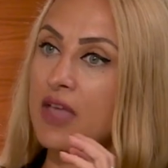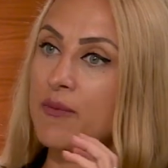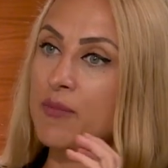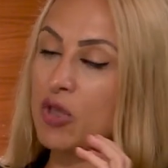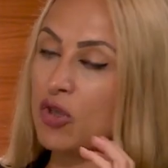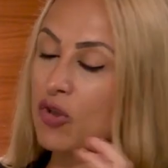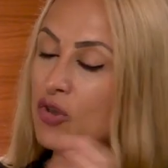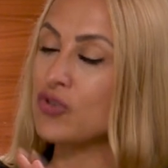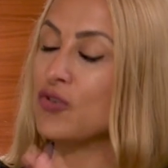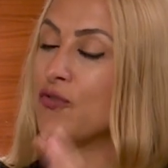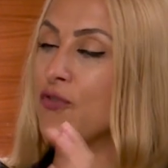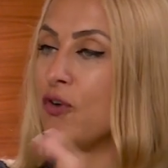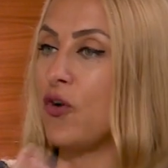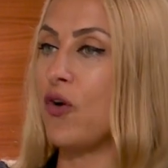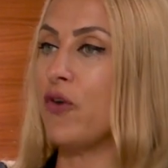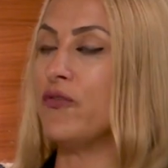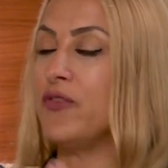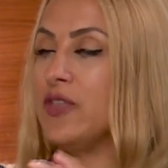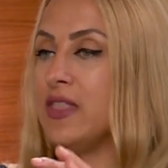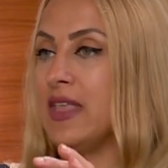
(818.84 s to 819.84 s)
because of
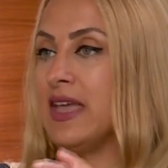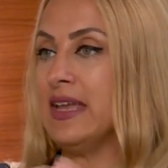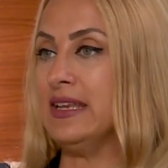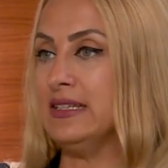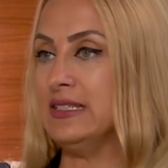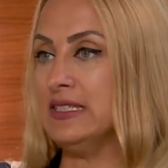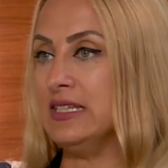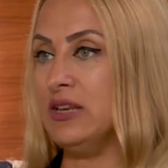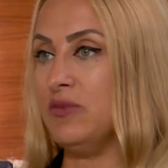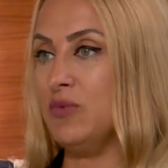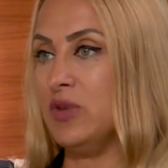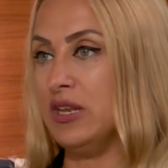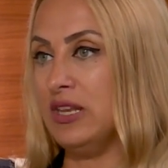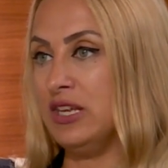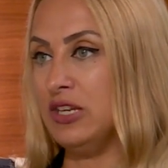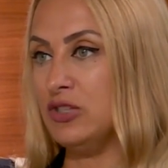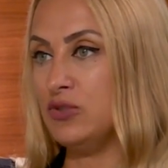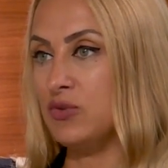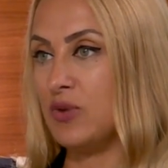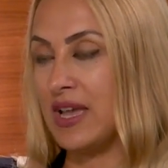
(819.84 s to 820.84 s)
COVID-19, we
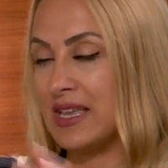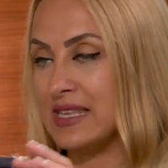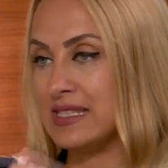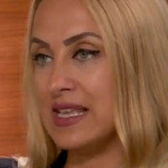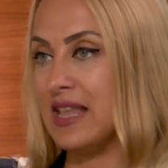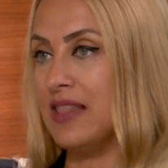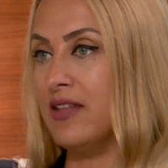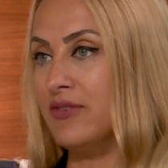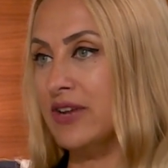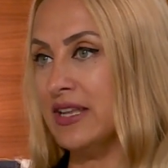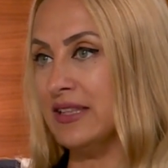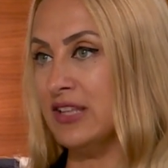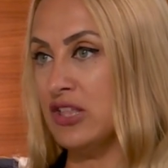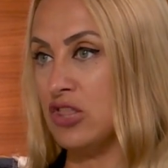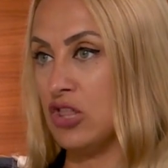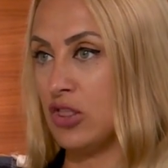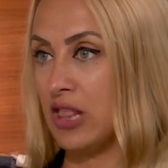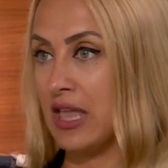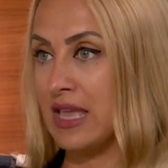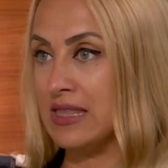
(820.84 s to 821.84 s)
need to accelerate
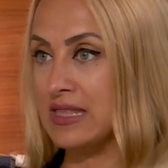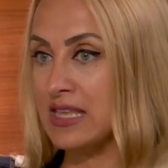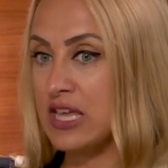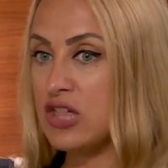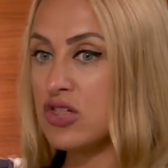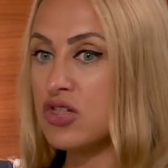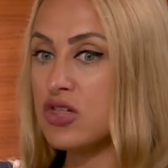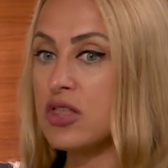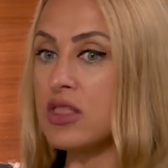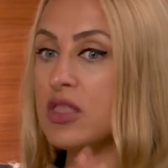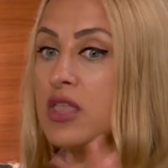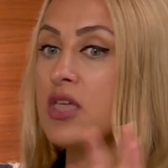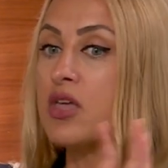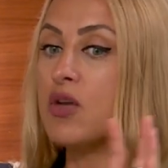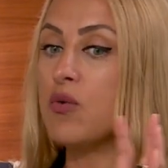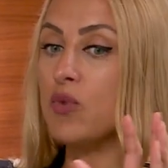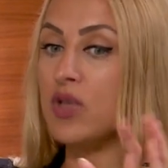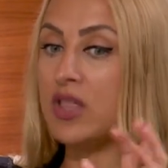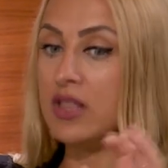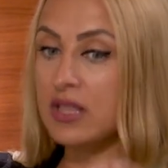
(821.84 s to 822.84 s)
digitalization.
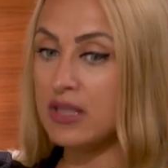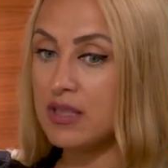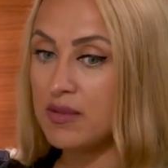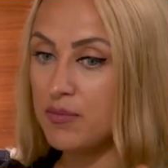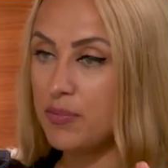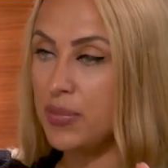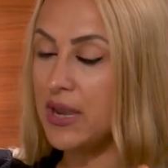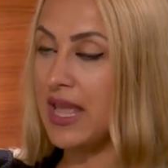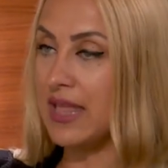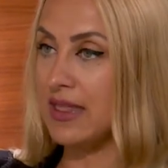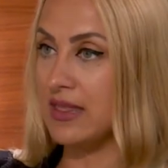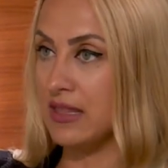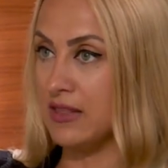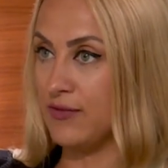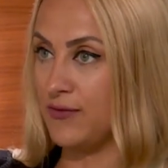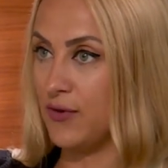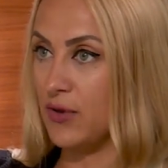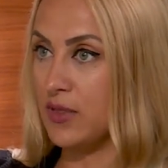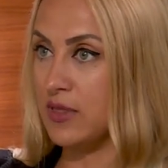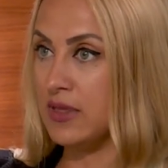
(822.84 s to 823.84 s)
We didn't plan
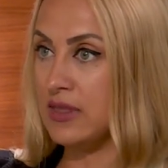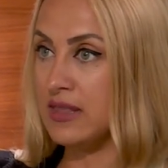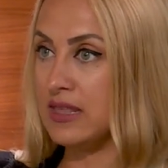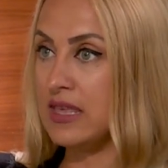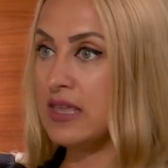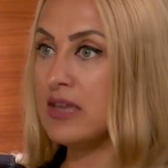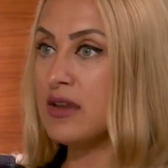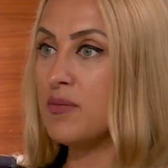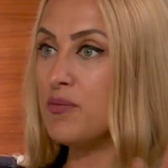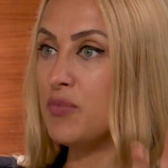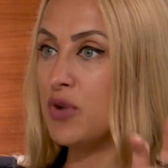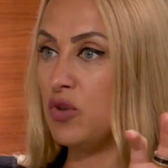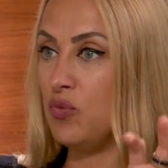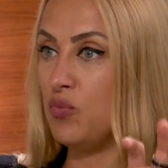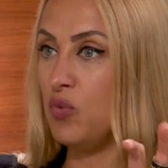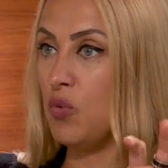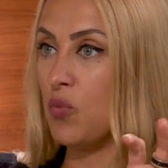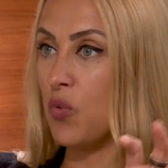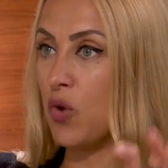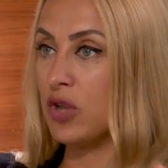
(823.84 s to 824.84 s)
this for this year, but
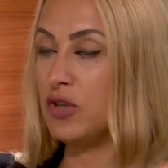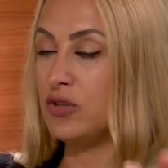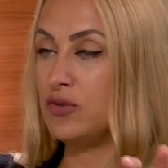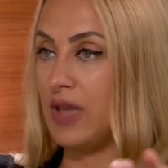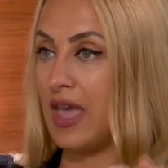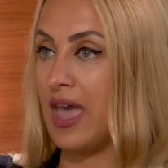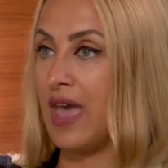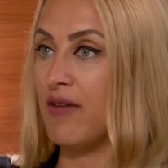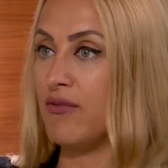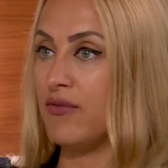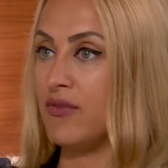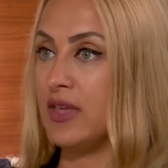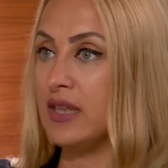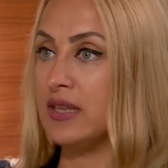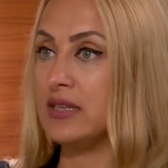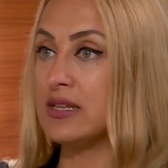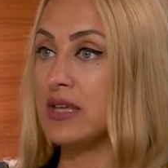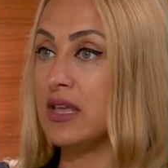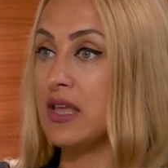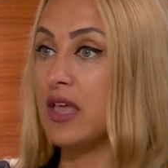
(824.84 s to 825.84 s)
we want to have
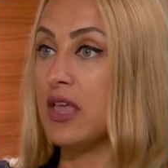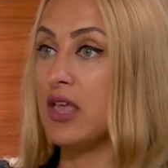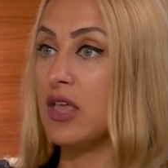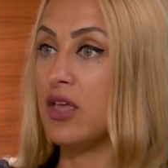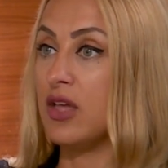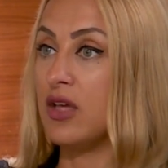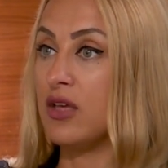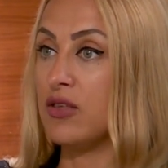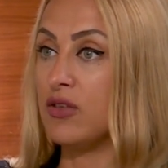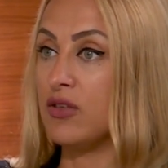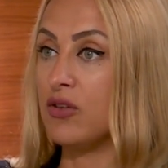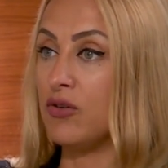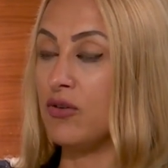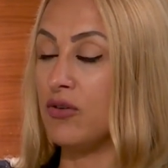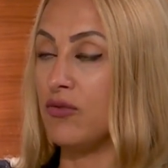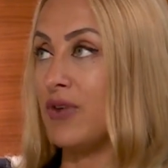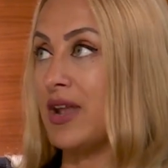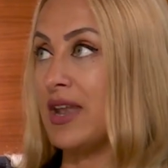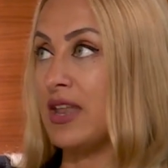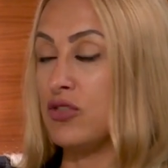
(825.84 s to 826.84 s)
it
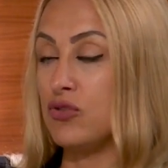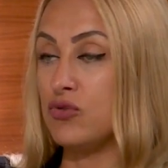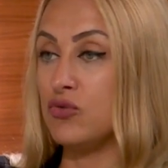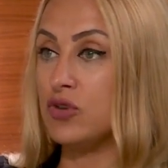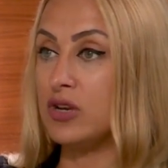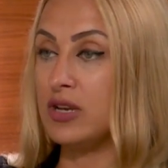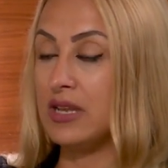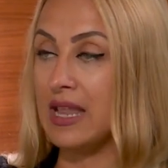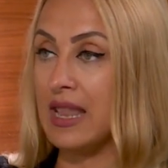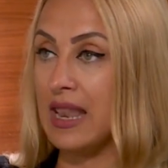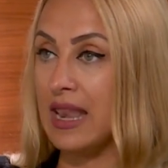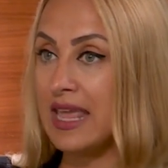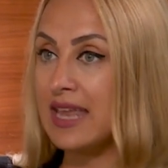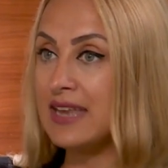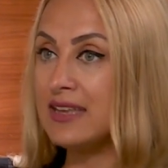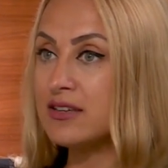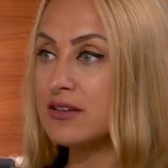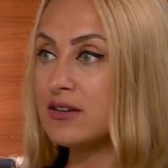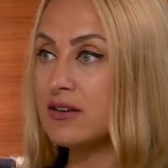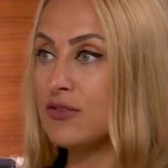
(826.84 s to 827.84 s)
rather sooner than
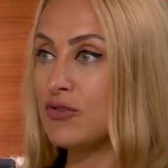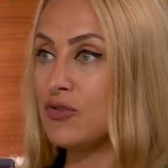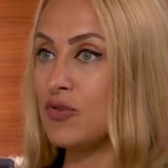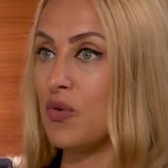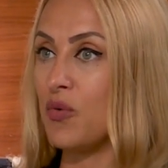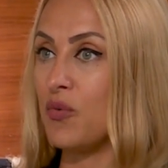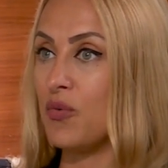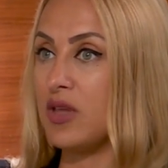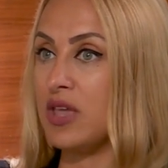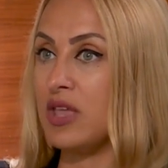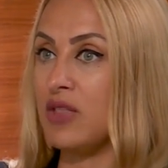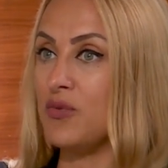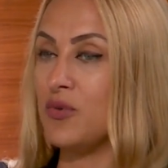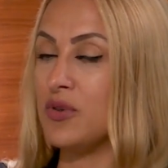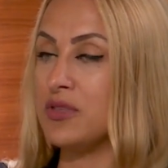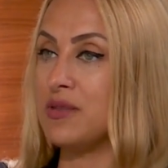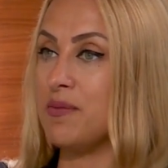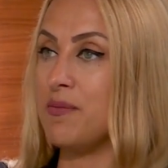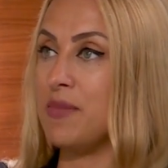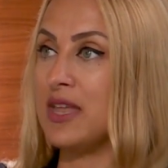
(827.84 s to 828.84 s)
later. So it
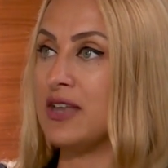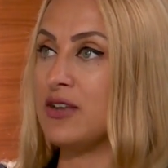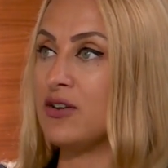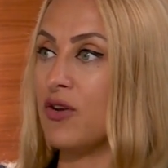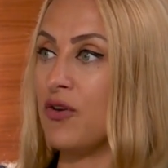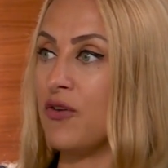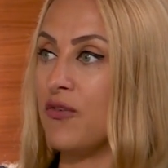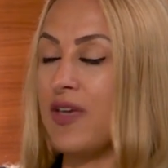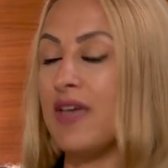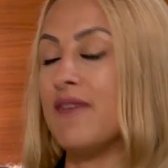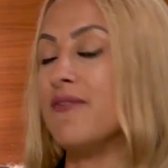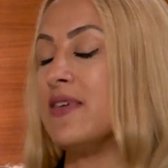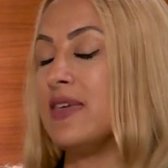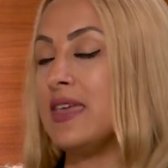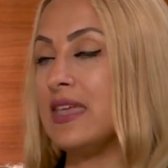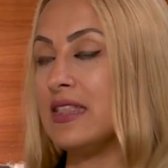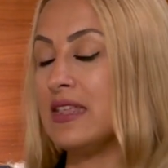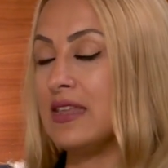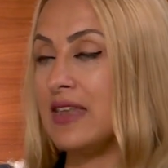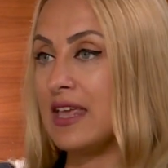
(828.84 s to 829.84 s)
was a matter of
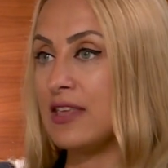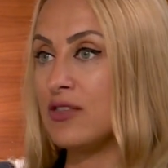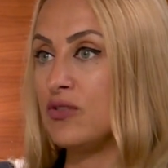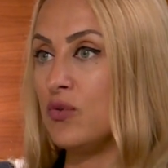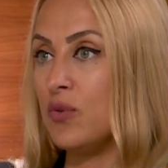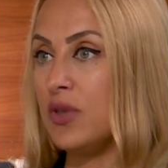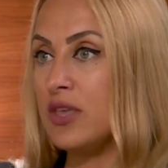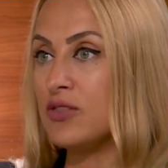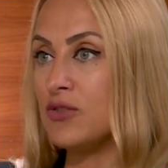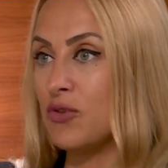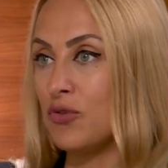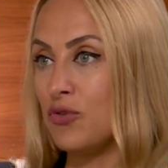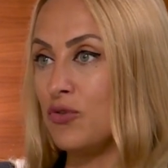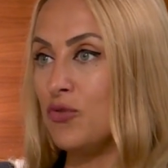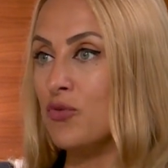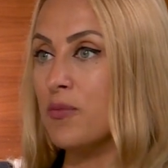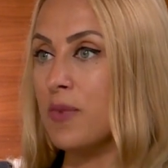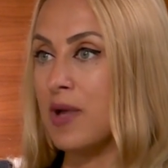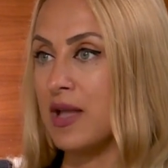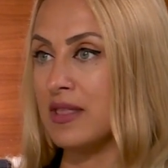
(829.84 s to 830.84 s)
having in the next 2 weeks, not
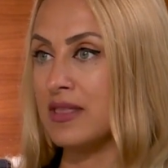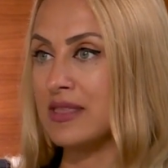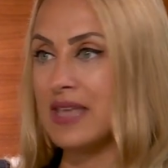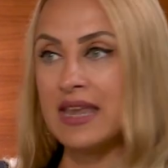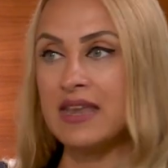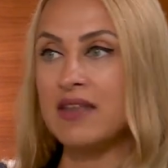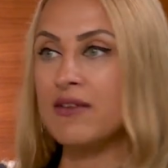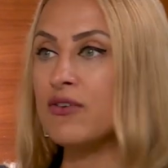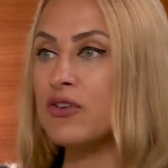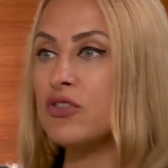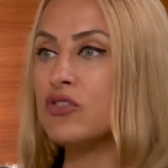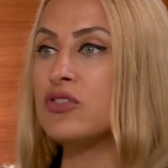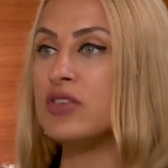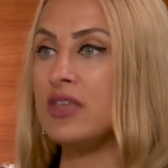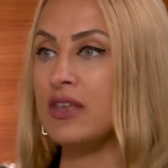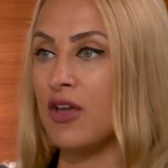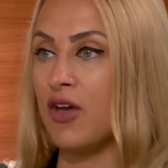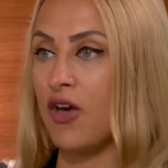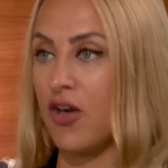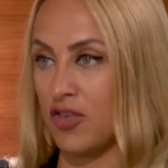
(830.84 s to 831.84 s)
2 months. I never
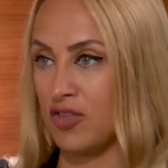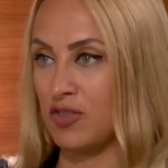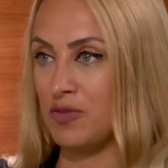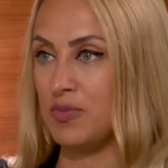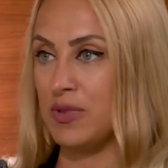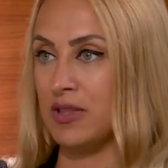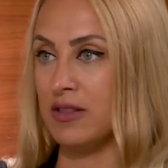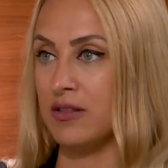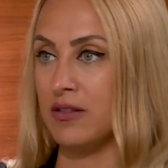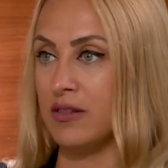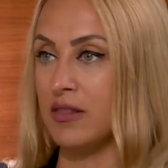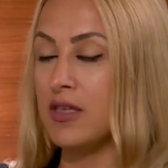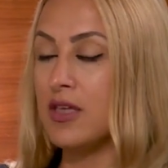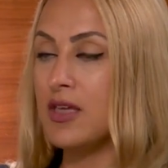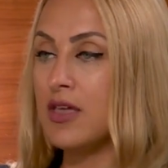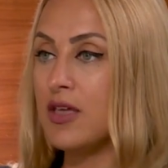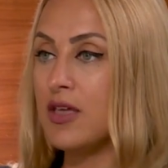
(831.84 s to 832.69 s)
seen a hospital